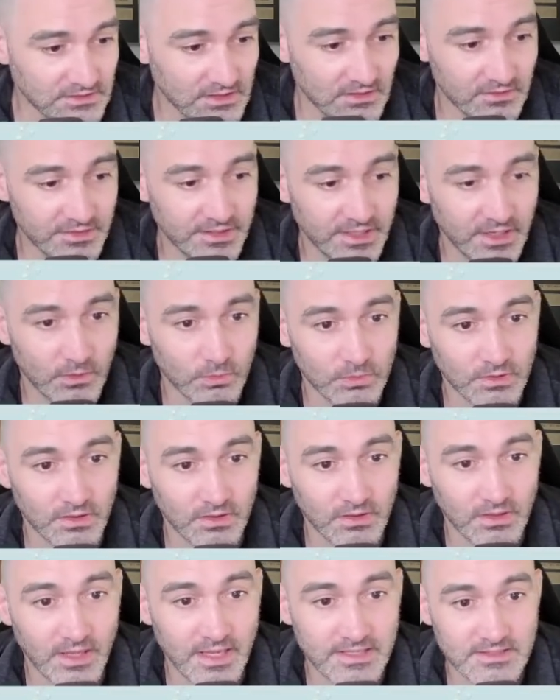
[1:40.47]
you know,
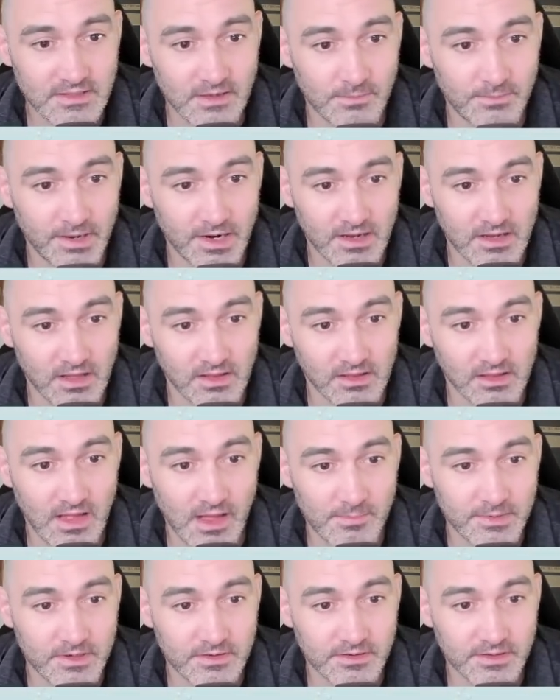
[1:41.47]
less about a
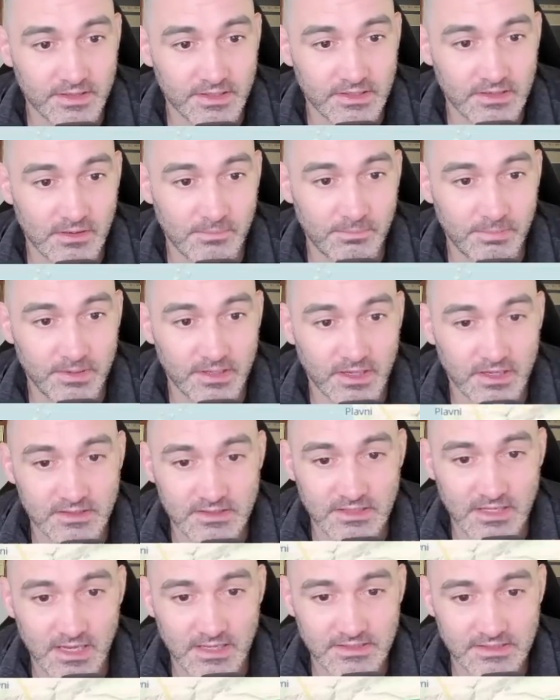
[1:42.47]
kilometer in
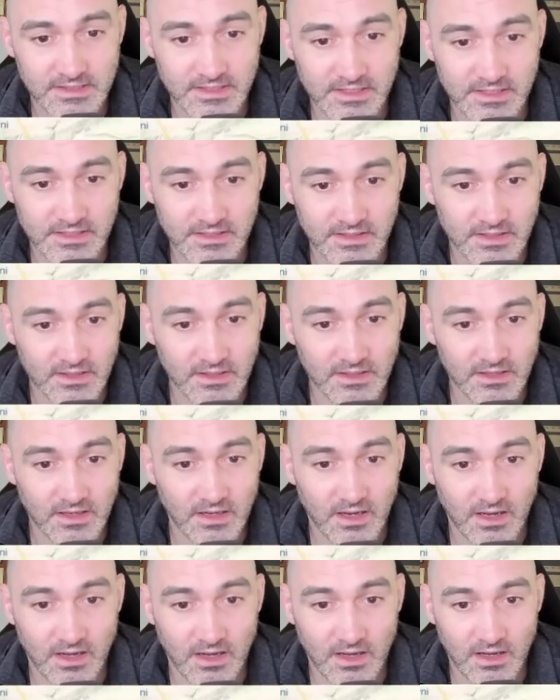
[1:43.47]
Piatatsky,
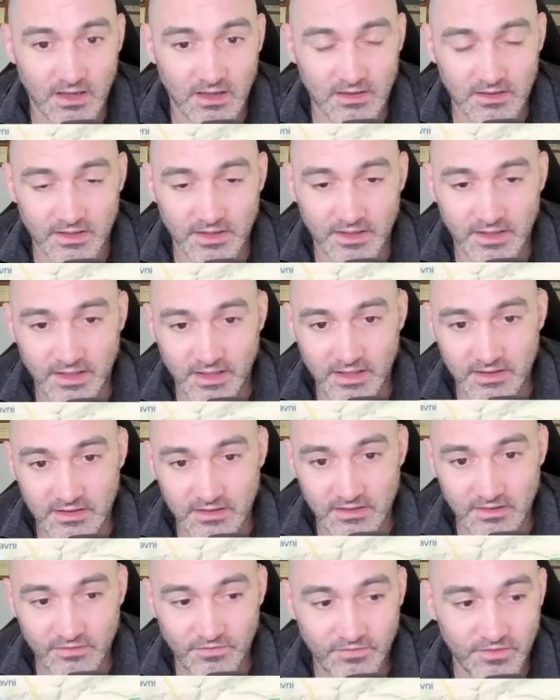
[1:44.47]
uh,
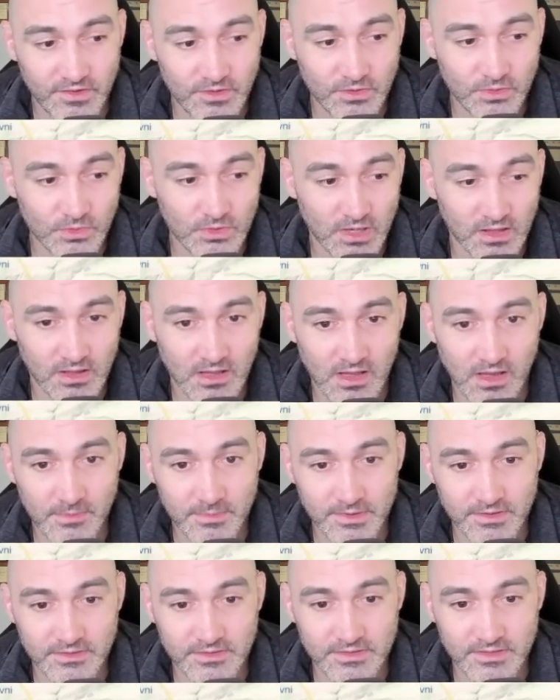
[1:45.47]
a few
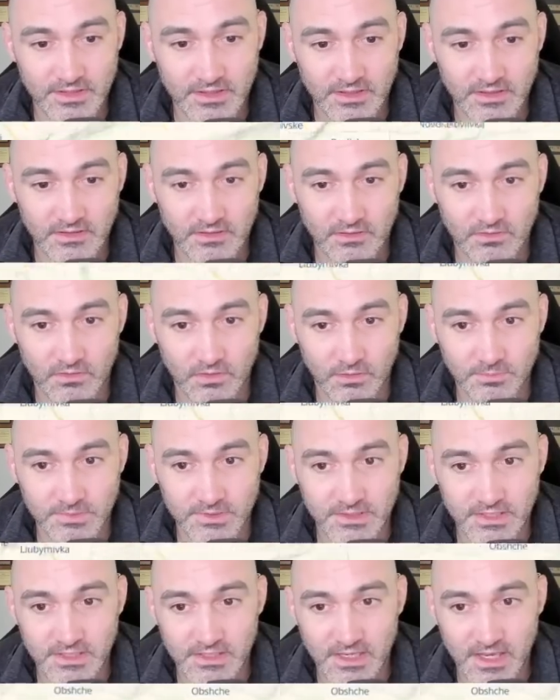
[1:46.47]
kilometers in
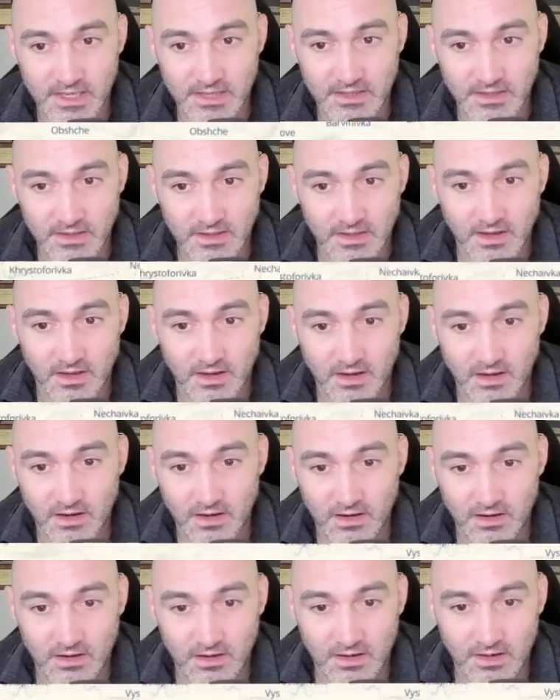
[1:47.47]
Rabdine,
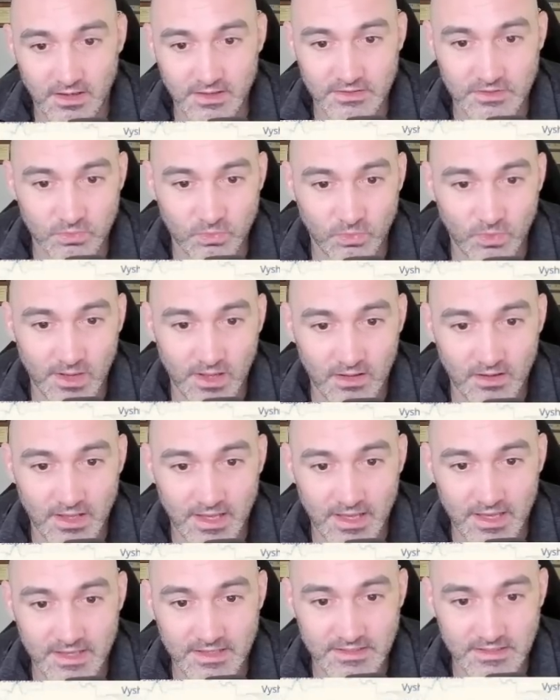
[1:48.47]
uh, as well
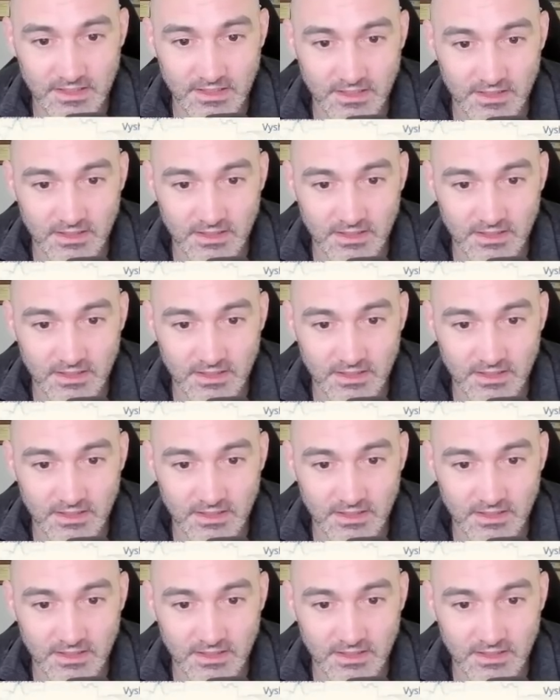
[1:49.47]
as,